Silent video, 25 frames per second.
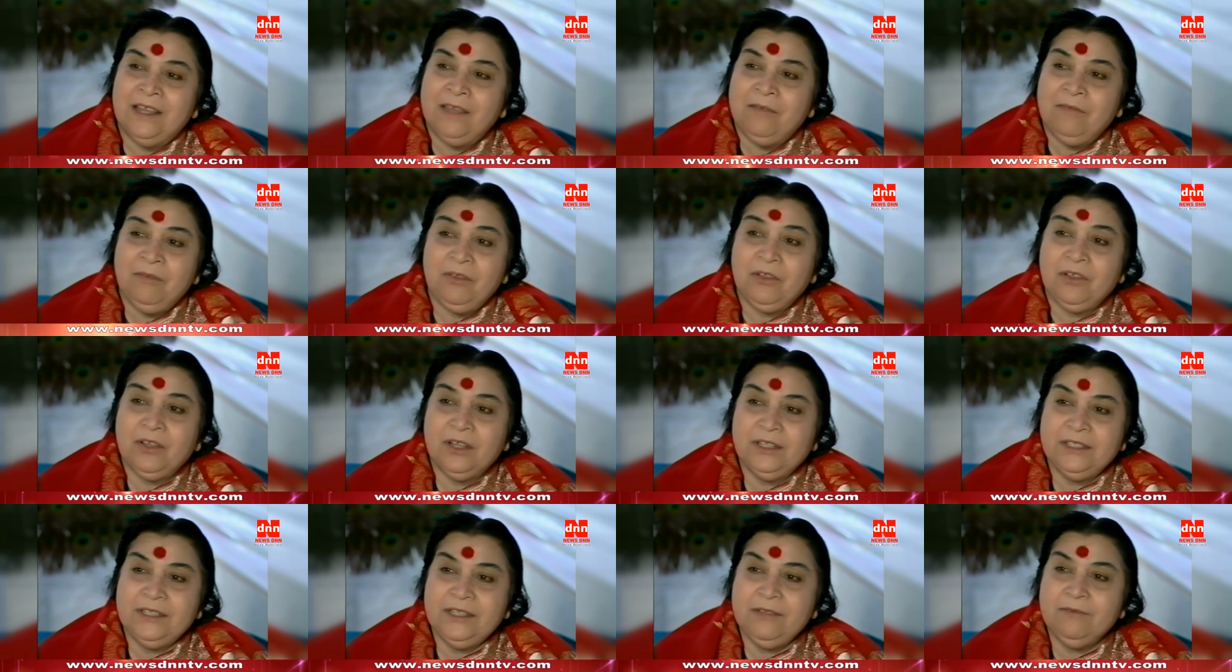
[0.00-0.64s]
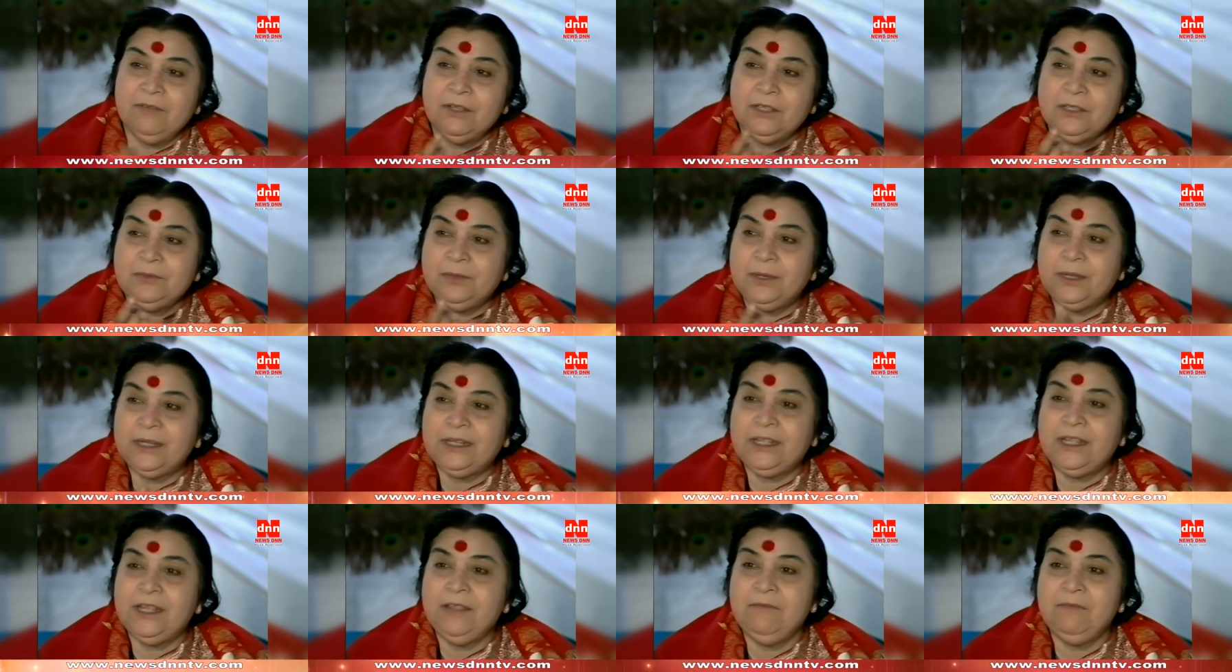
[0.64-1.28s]
Because he was
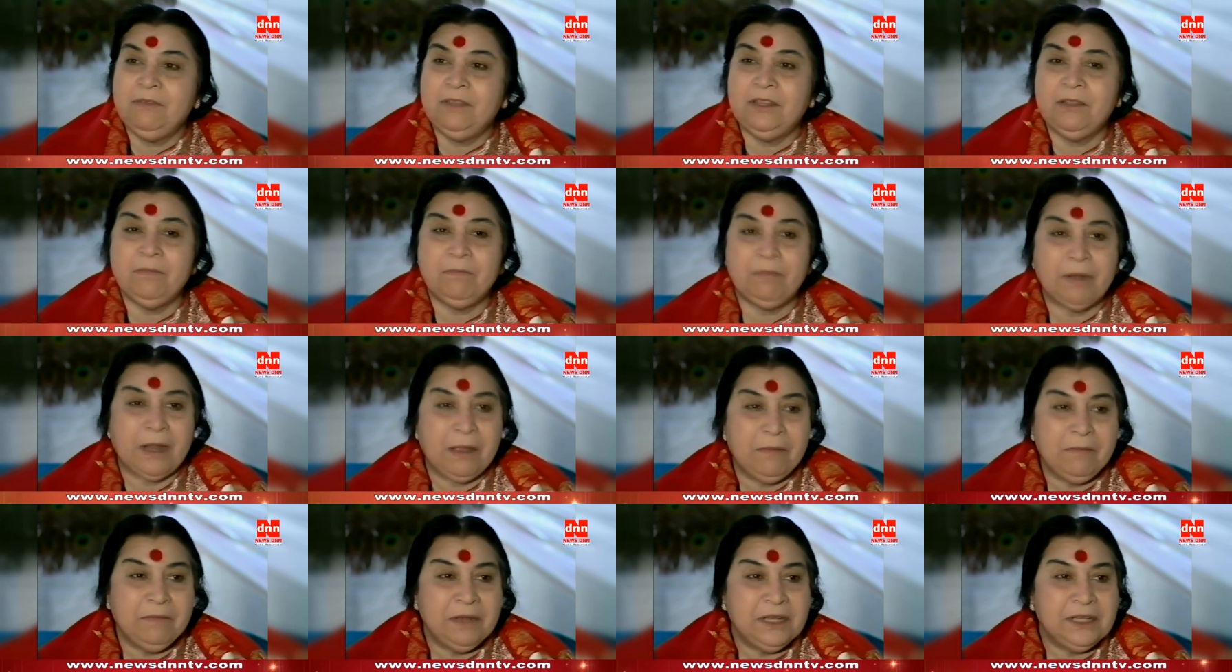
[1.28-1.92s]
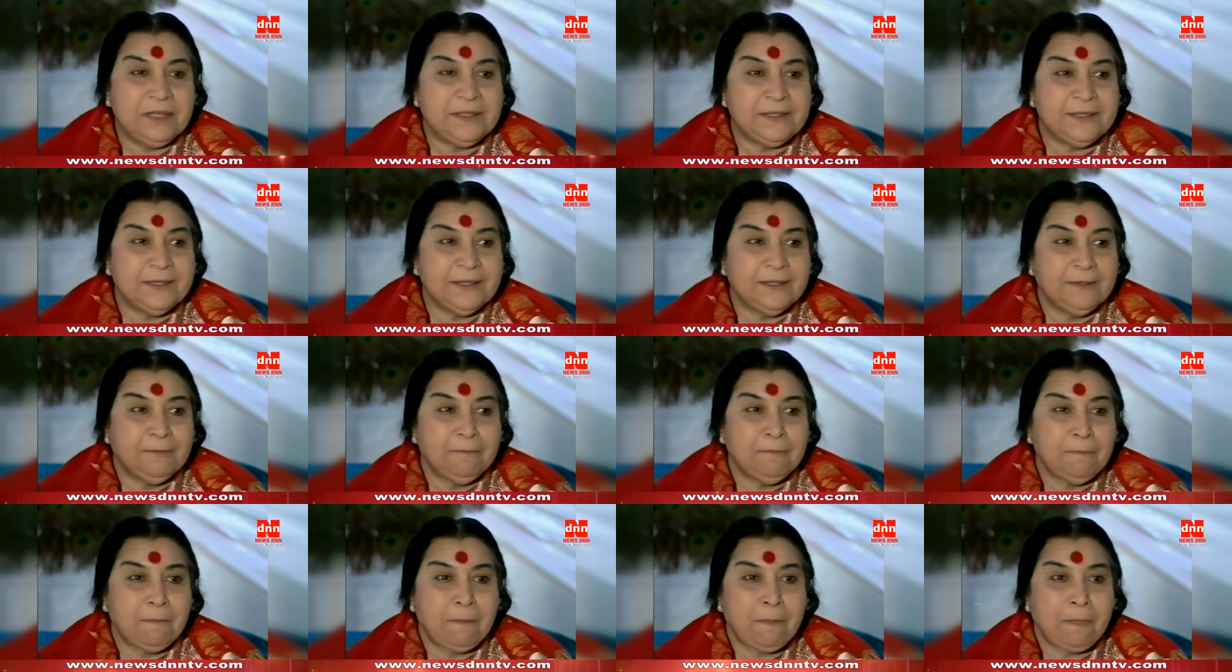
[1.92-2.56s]
working with the Prime Minister.
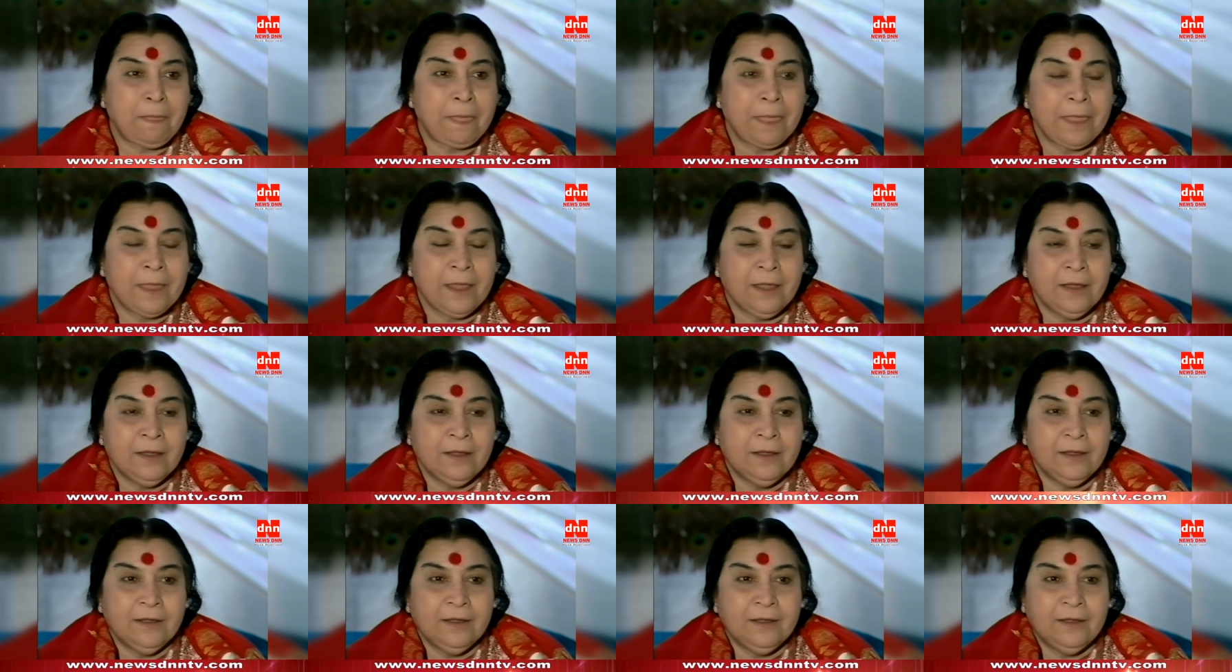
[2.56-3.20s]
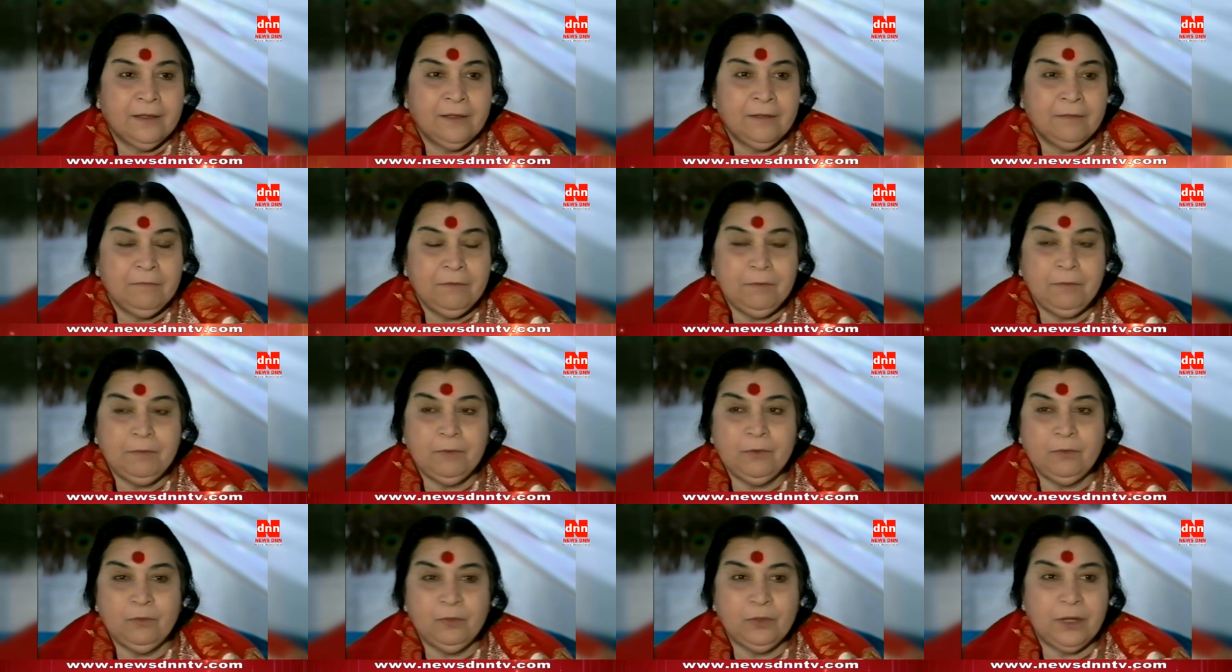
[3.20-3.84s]

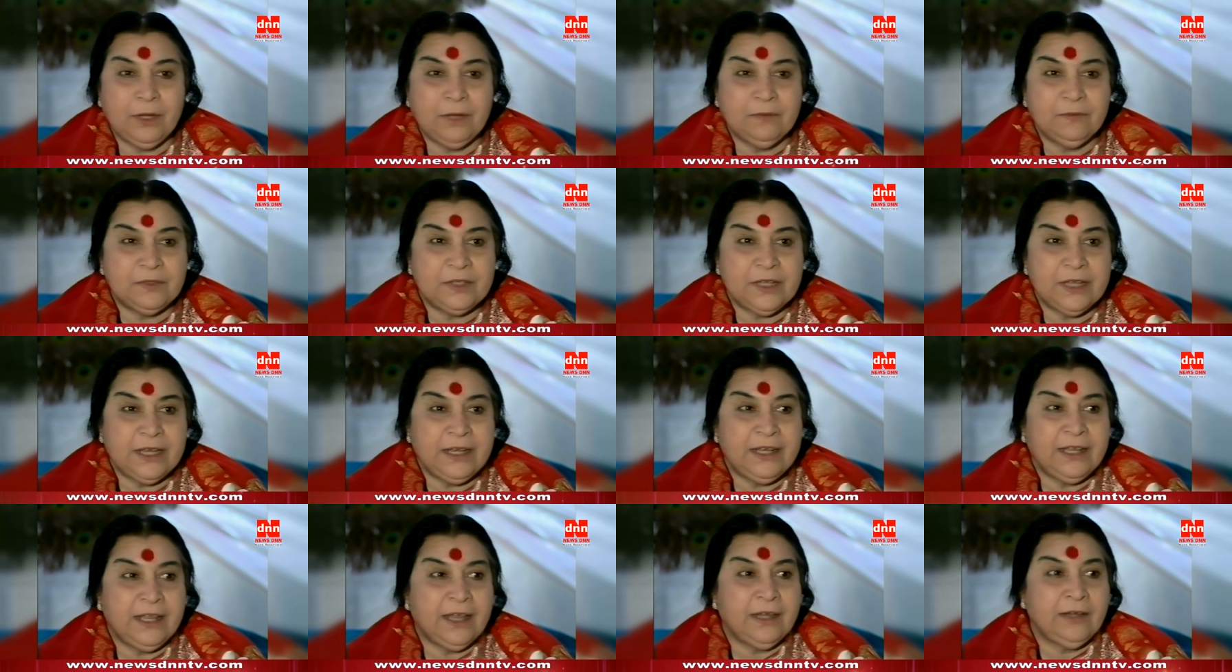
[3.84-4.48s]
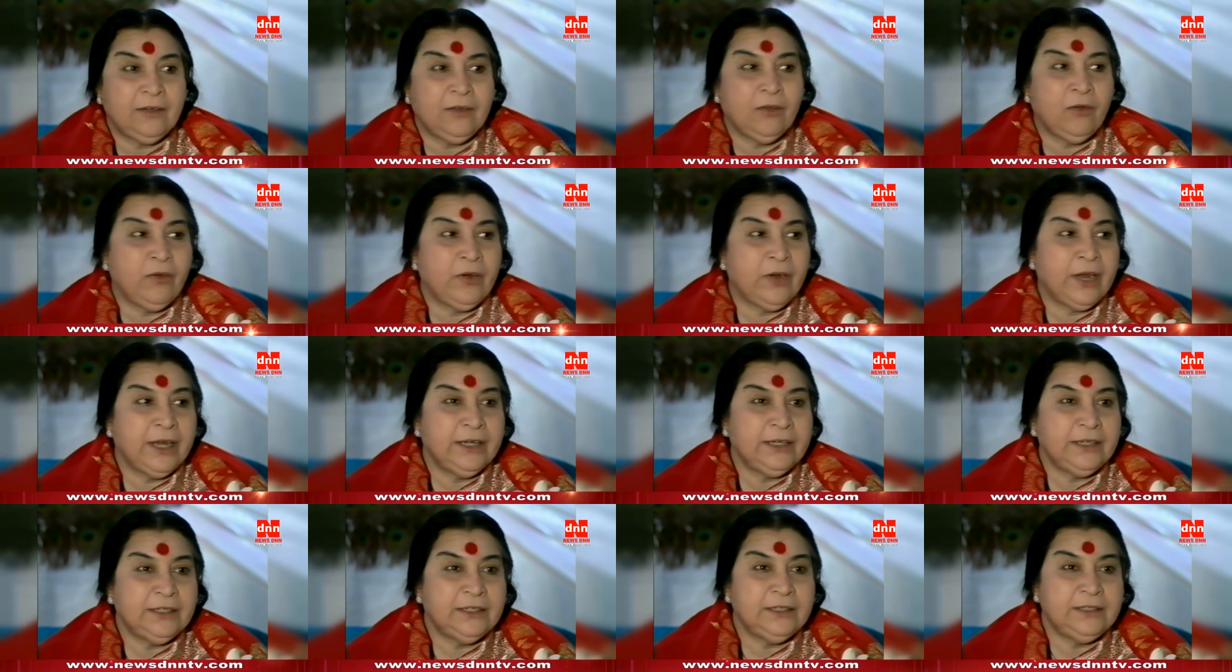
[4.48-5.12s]
People would have said that, all
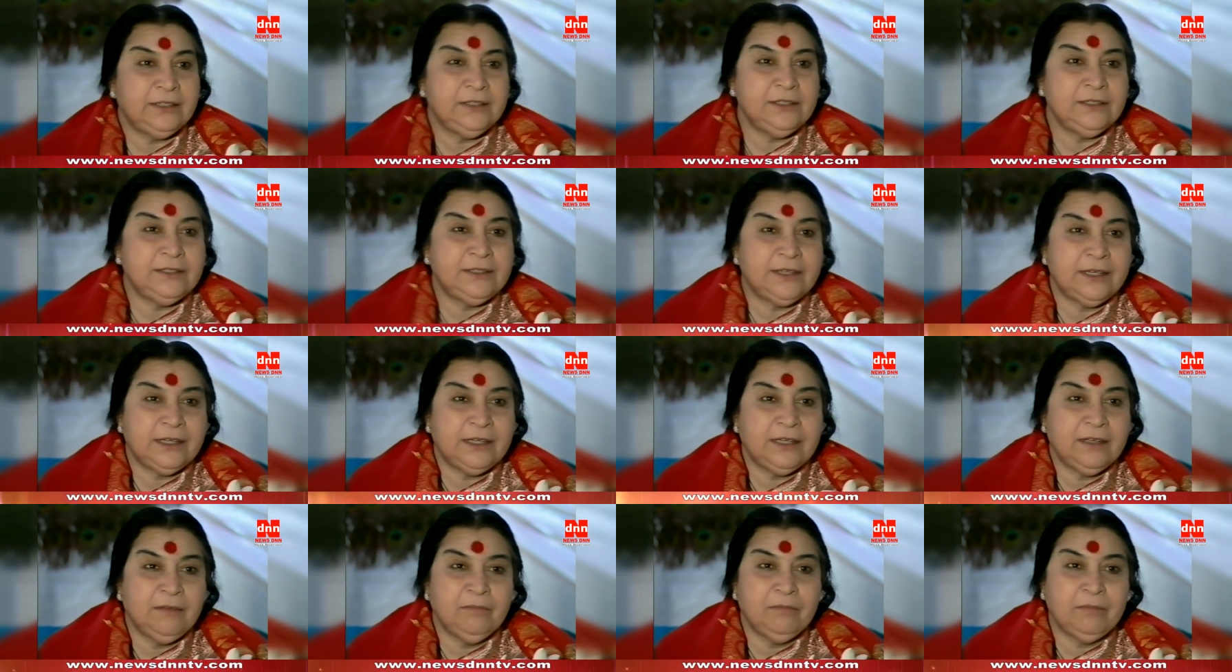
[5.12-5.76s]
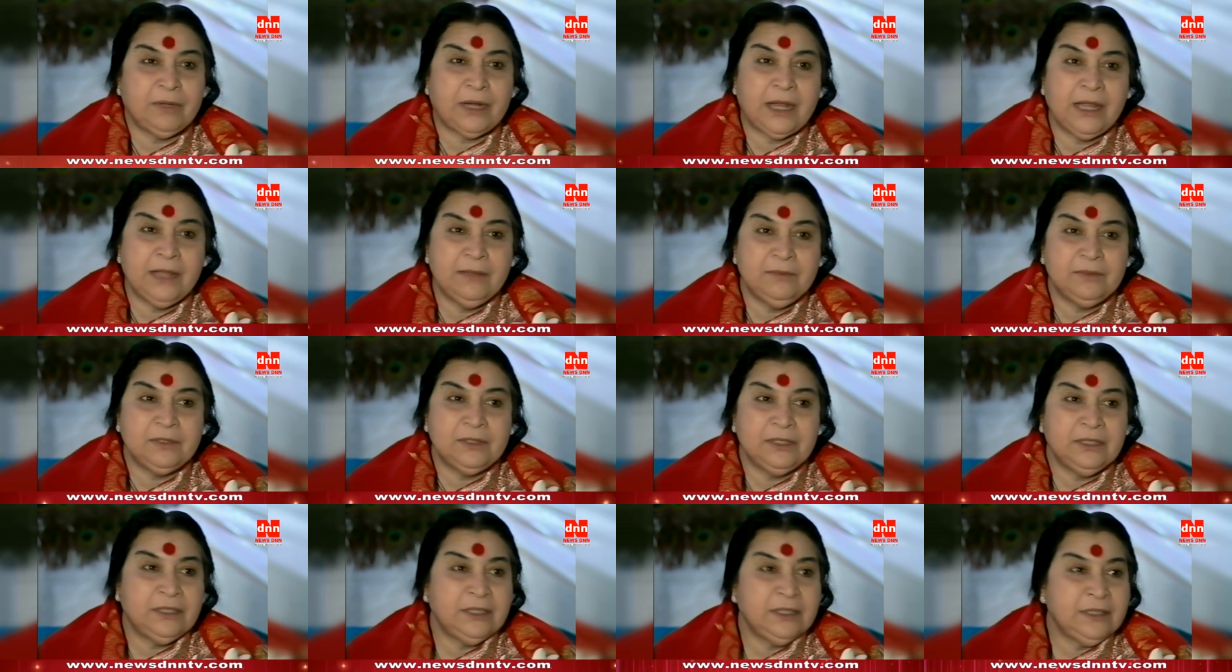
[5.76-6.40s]
right, she's taking
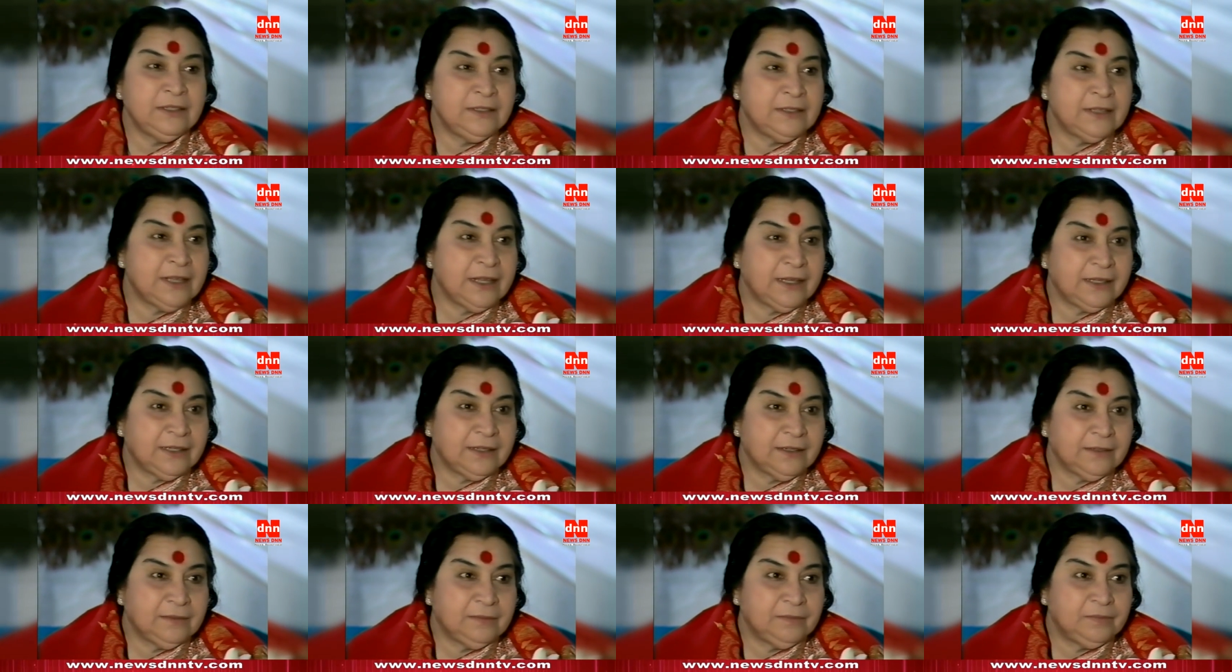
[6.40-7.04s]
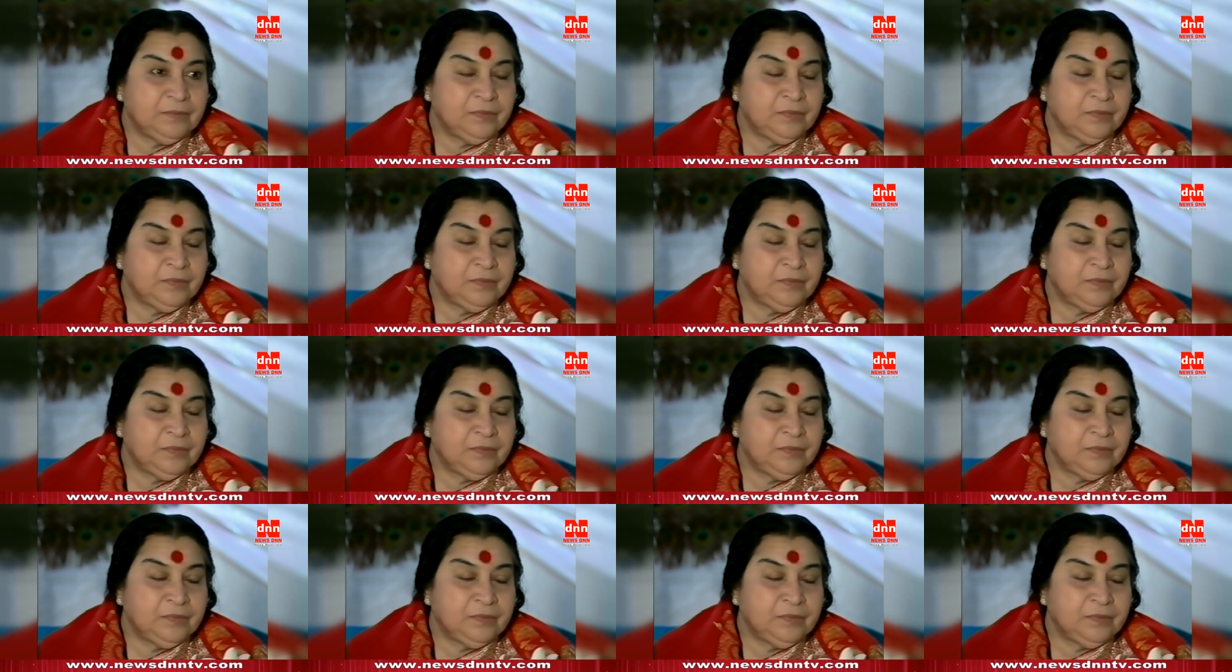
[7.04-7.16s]
bribes and things like that.